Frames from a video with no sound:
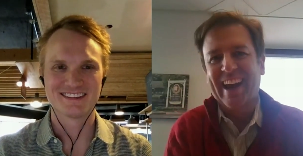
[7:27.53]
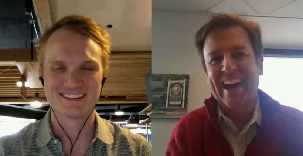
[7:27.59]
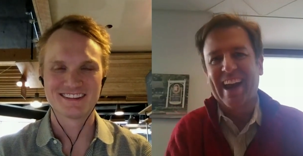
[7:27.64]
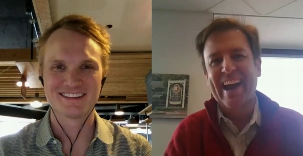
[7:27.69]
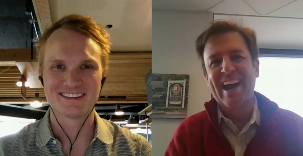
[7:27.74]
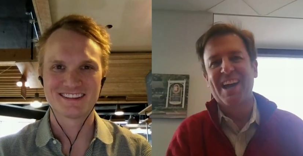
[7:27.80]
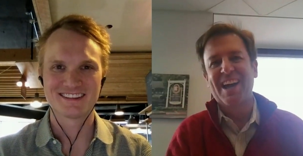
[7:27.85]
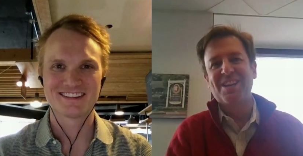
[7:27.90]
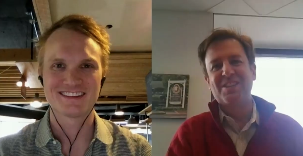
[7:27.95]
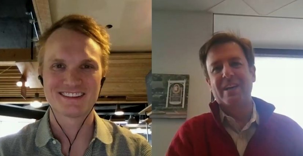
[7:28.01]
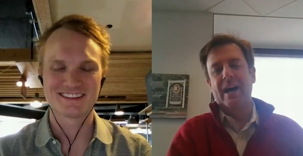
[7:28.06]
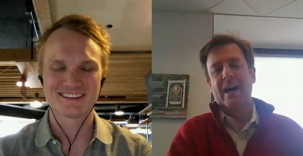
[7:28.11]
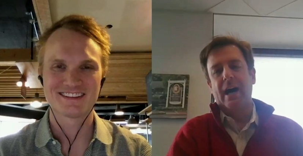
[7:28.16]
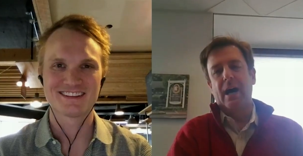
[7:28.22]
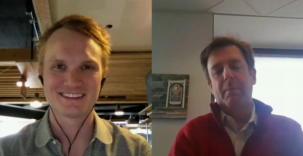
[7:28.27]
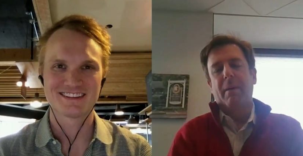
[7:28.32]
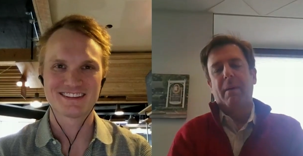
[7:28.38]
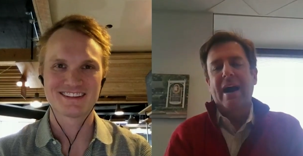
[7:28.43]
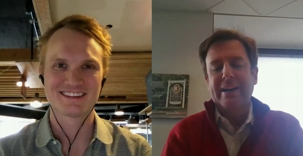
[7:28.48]
Speaker 1: and
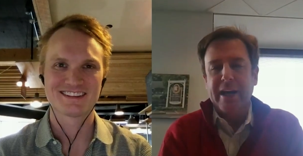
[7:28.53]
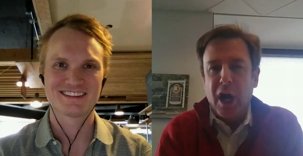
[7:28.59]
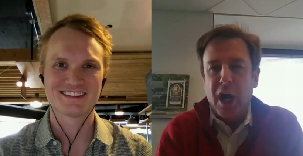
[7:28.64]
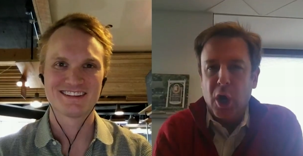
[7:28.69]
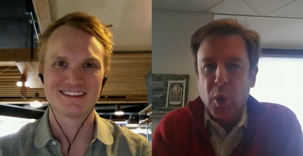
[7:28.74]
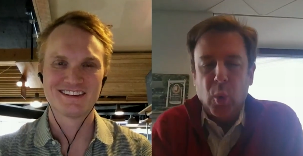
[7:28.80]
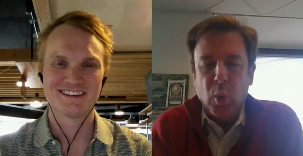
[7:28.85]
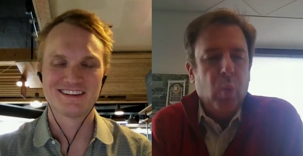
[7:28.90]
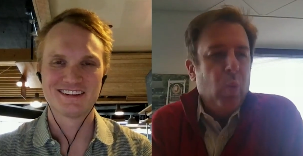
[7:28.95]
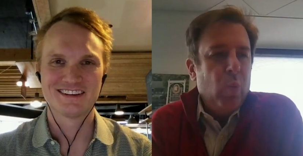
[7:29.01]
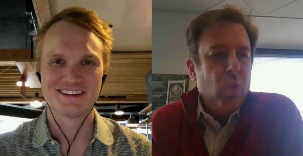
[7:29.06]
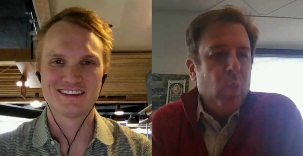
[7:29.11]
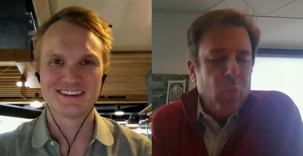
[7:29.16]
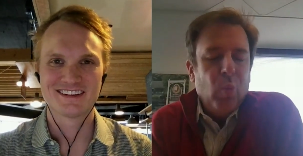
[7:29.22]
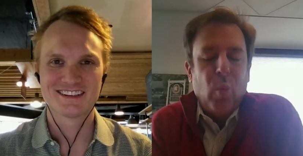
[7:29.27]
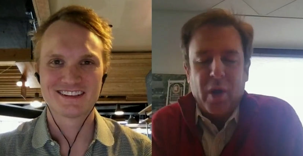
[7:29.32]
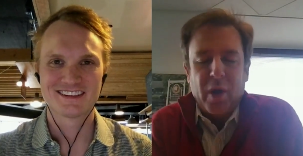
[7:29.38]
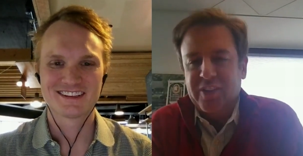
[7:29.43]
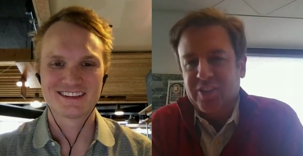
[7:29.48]
I know
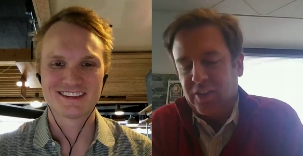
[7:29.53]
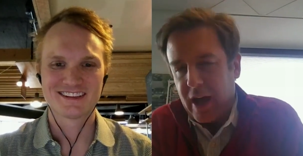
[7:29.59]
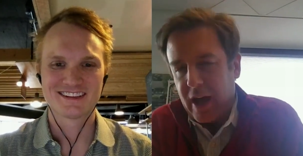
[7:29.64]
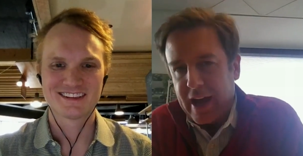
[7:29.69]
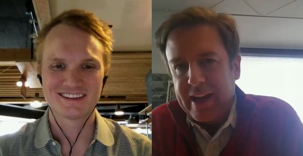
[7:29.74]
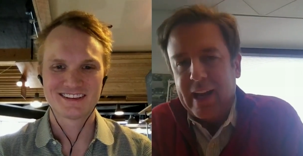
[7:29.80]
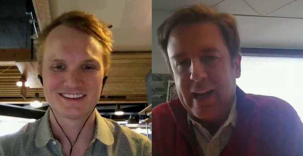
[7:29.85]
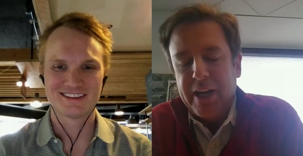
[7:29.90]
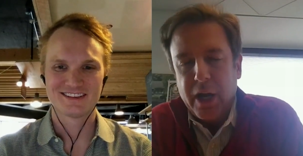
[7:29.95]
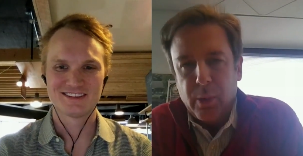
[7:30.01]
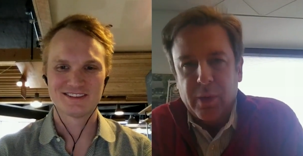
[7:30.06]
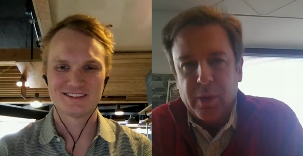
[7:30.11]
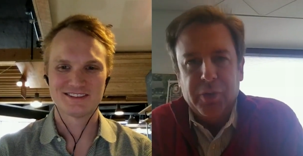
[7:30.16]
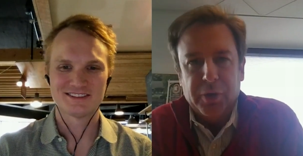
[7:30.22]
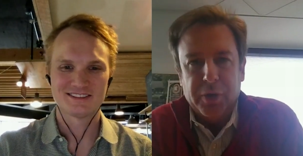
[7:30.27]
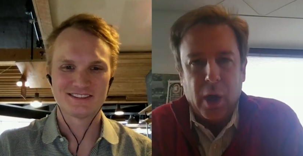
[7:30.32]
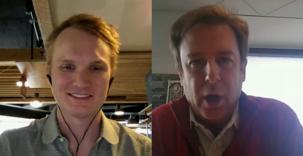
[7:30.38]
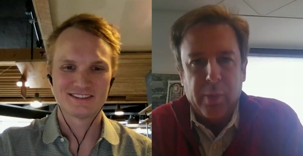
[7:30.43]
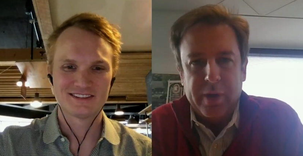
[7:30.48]
what it's like. I know what
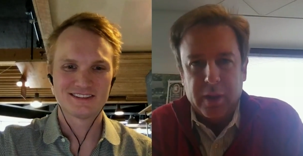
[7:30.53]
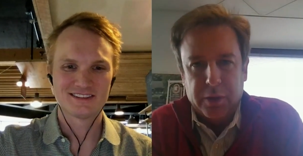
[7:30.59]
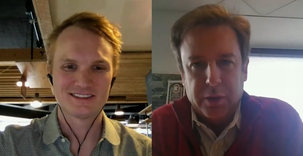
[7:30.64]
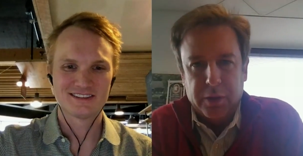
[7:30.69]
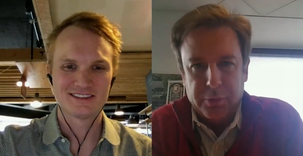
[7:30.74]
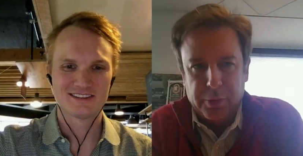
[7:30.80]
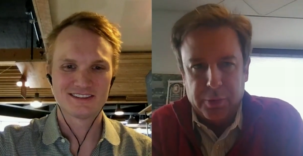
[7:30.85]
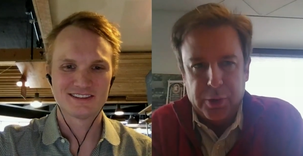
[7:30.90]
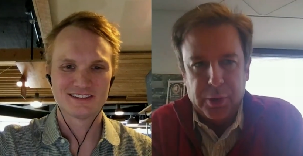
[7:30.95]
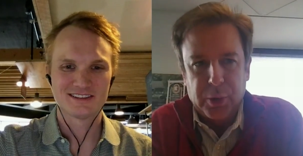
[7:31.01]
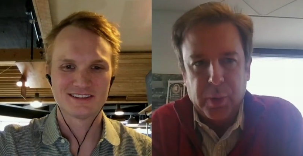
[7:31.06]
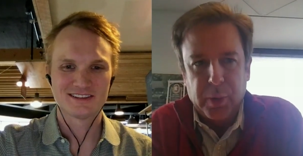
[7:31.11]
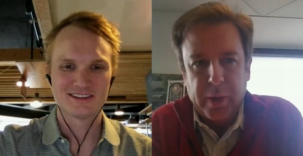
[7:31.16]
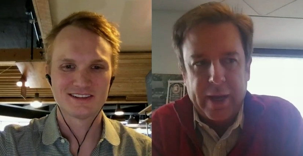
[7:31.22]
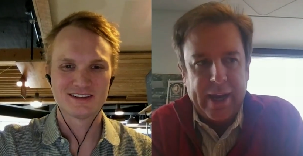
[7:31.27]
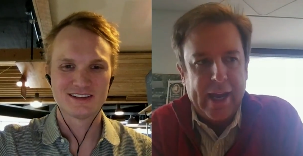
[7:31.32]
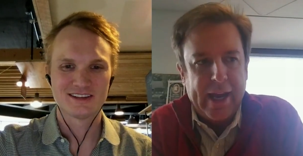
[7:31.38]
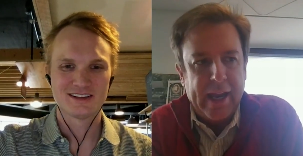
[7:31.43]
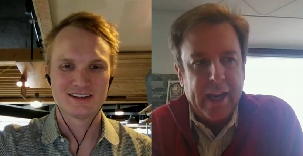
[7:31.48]
they're going through,
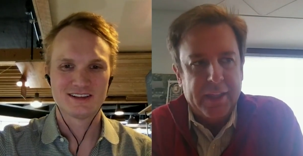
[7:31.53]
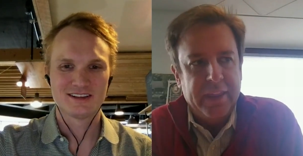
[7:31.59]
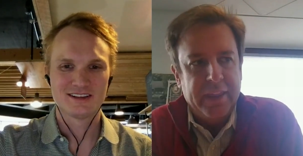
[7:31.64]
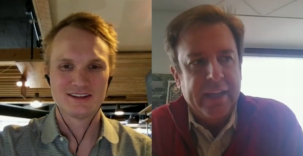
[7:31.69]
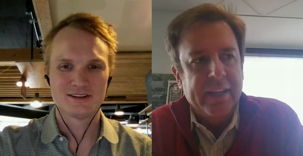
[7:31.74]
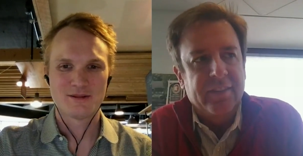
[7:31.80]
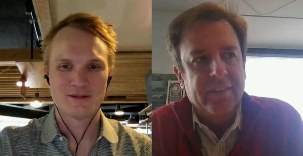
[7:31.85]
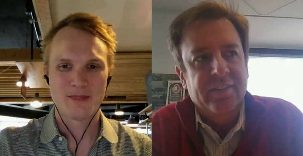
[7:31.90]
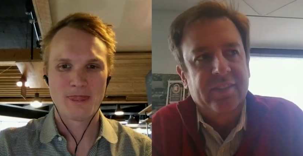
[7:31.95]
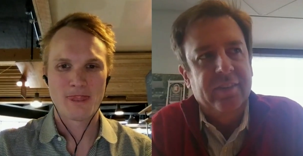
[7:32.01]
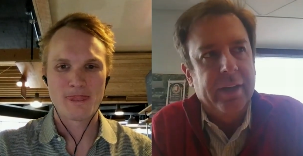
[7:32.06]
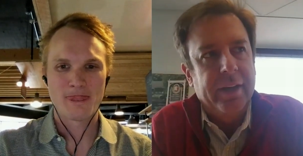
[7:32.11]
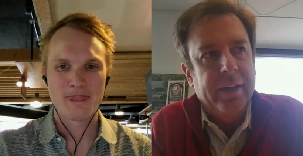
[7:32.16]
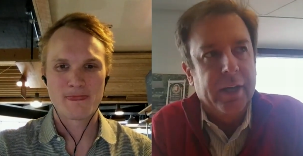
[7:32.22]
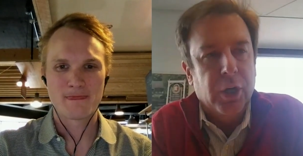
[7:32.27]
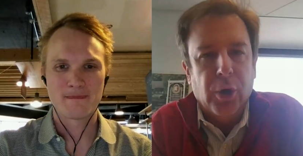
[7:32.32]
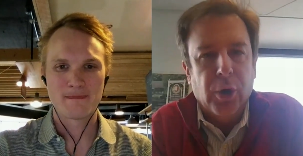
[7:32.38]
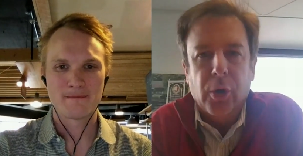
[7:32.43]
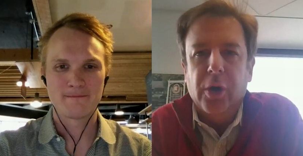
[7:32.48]
and I think it's
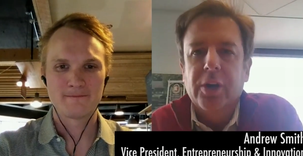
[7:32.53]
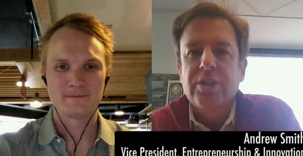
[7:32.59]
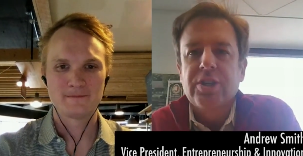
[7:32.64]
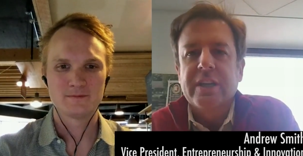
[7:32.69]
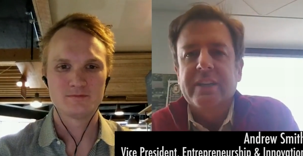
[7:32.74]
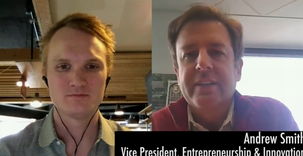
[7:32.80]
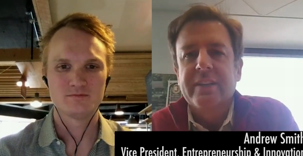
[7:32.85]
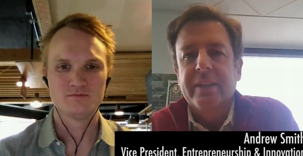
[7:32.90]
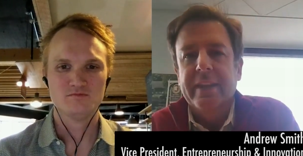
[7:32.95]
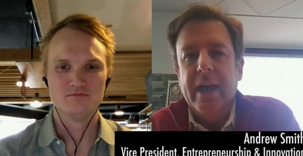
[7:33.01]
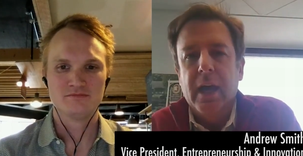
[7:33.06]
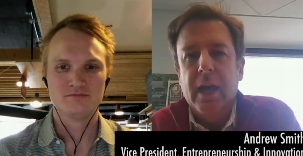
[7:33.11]
encouraging to